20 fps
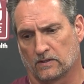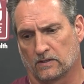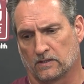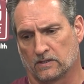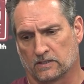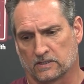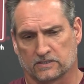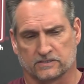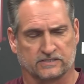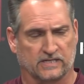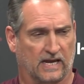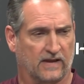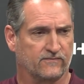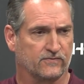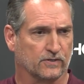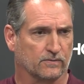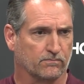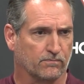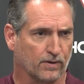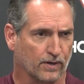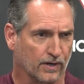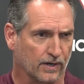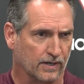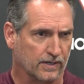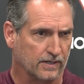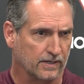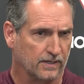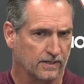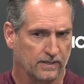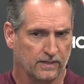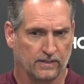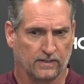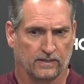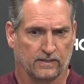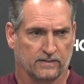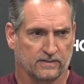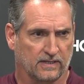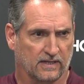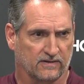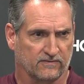in Xavier Burke,
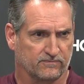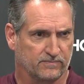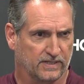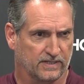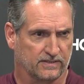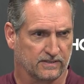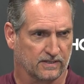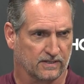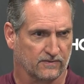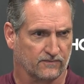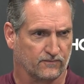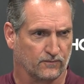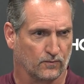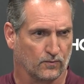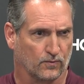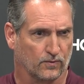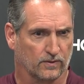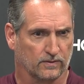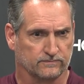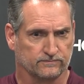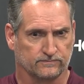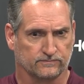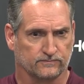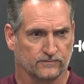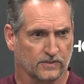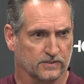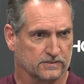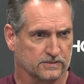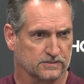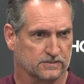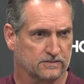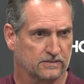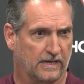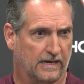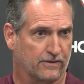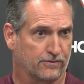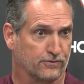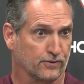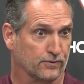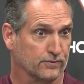that have been there for, this is
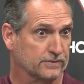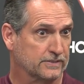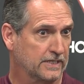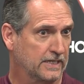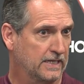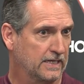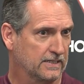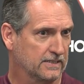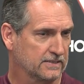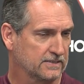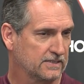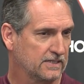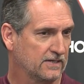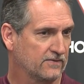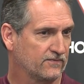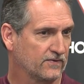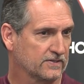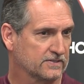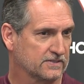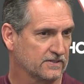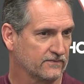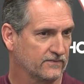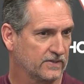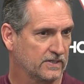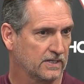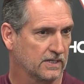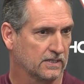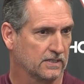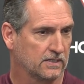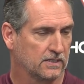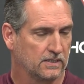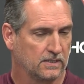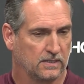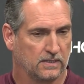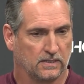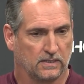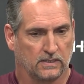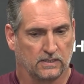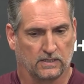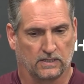day 13 at defensive end.
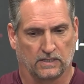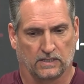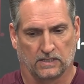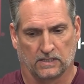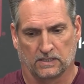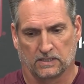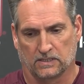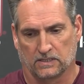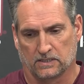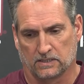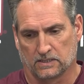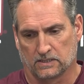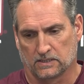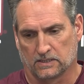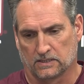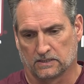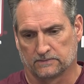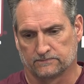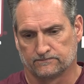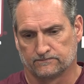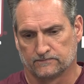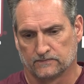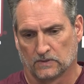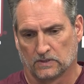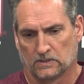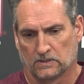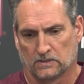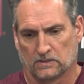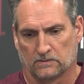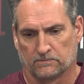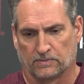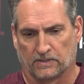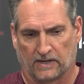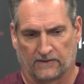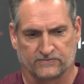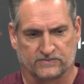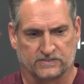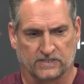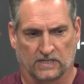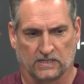But
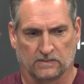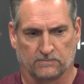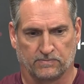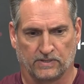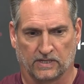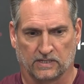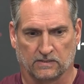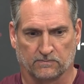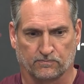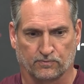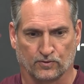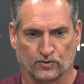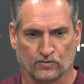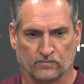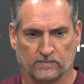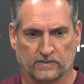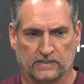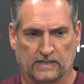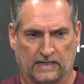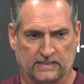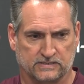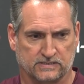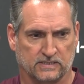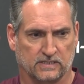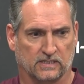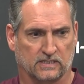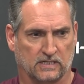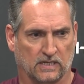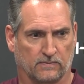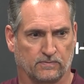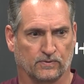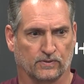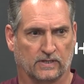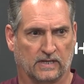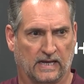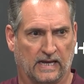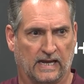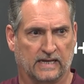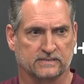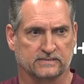I've seen a big improvement. I see a couple
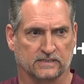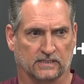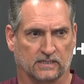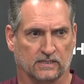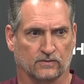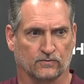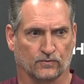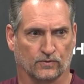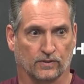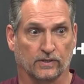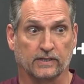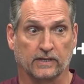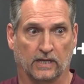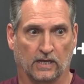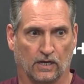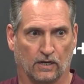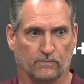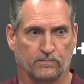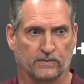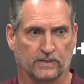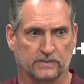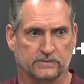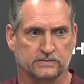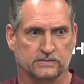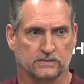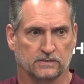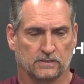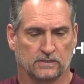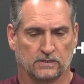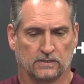guys that can really help us.